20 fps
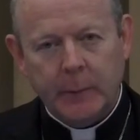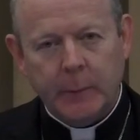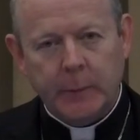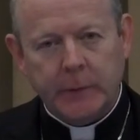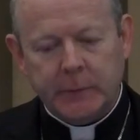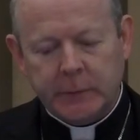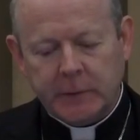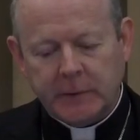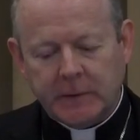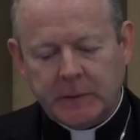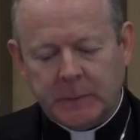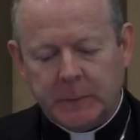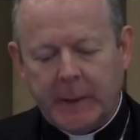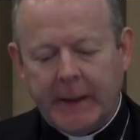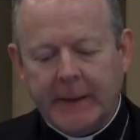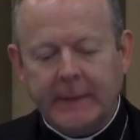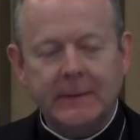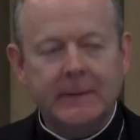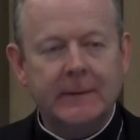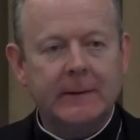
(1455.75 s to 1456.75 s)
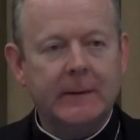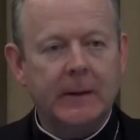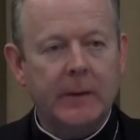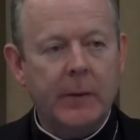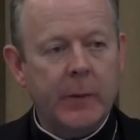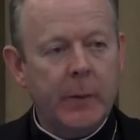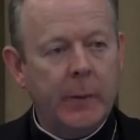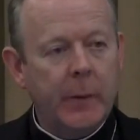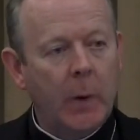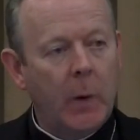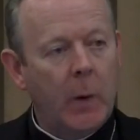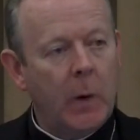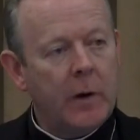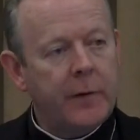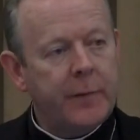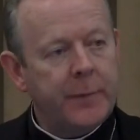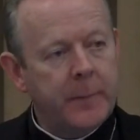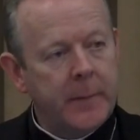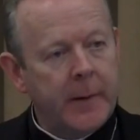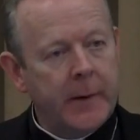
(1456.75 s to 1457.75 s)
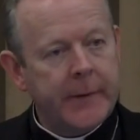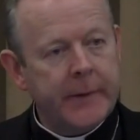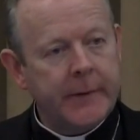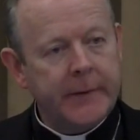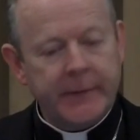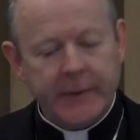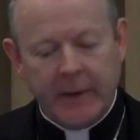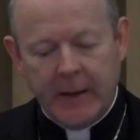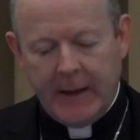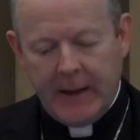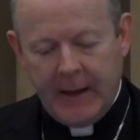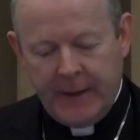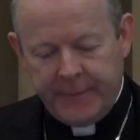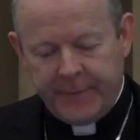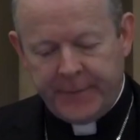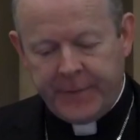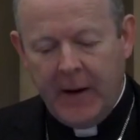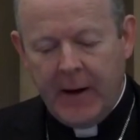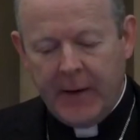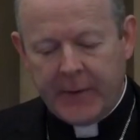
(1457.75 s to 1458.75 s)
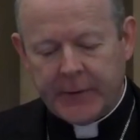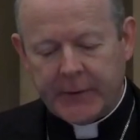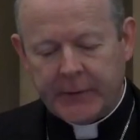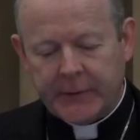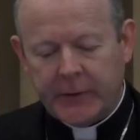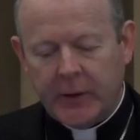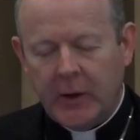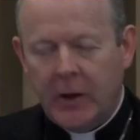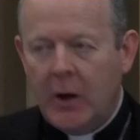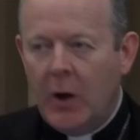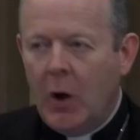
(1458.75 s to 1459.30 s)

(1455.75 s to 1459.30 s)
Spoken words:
which respects the role of mothers and fathers?